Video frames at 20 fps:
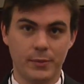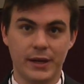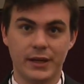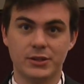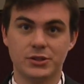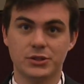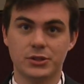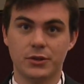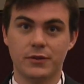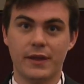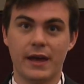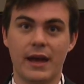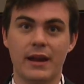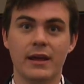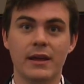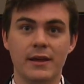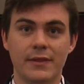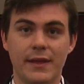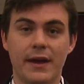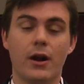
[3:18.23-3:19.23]
making sure that
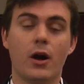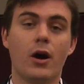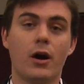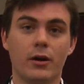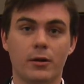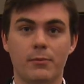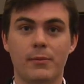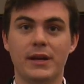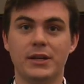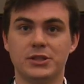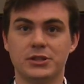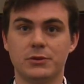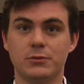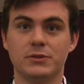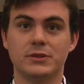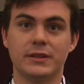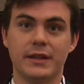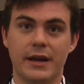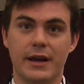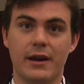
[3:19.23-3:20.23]
that automation
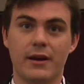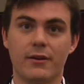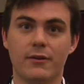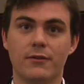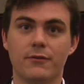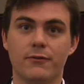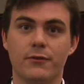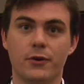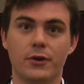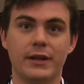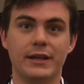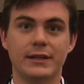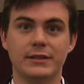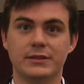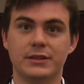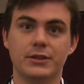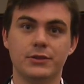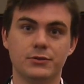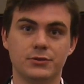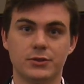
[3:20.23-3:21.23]
was there for an
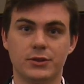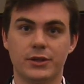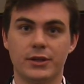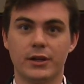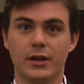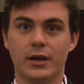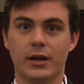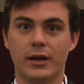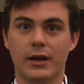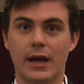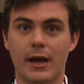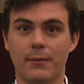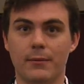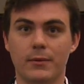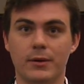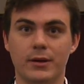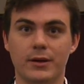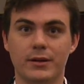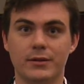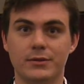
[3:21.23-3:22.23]
easy user uh, app,
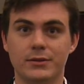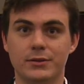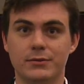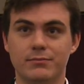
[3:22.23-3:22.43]
uh,